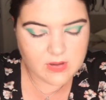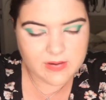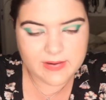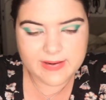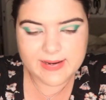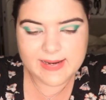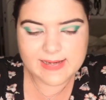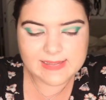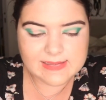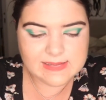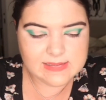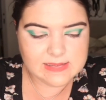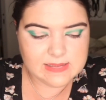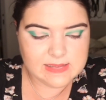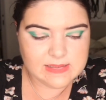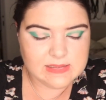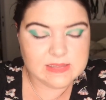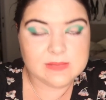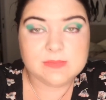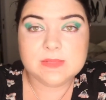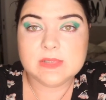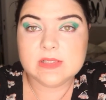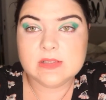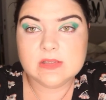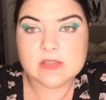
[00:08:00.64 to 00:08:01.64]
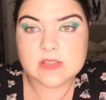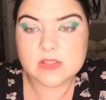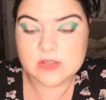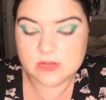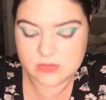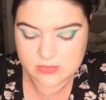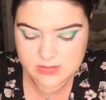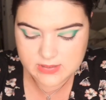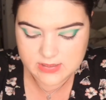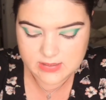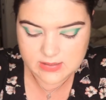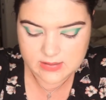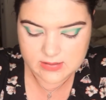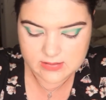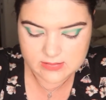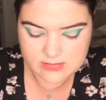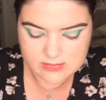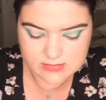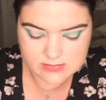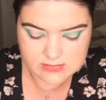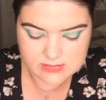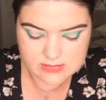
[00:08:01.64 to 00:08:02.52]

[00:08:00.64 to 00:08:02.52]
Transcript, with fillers: I accidentally dipped into uh,